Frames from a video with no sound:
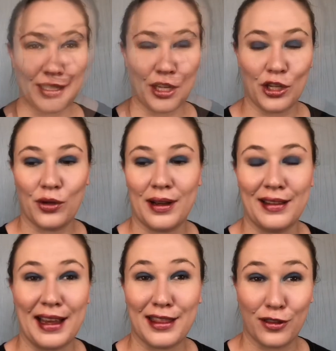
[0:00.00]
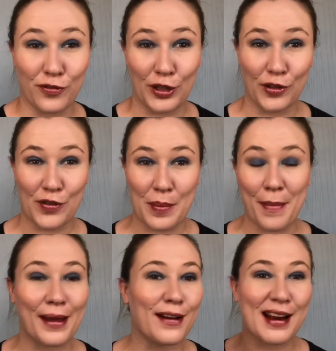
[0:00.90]
tell you I like the feel of it
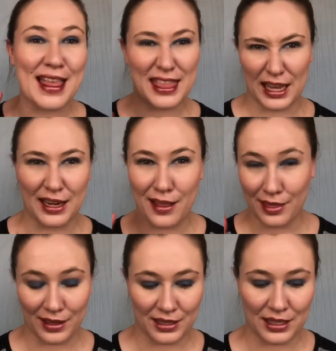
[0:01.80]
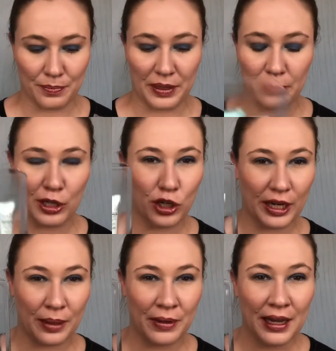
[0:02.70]
better than this BB
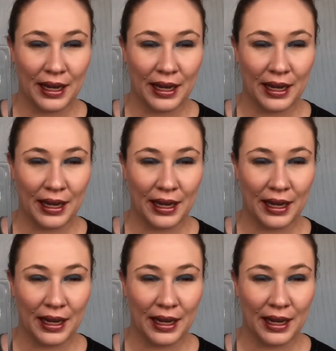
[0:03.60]
cream,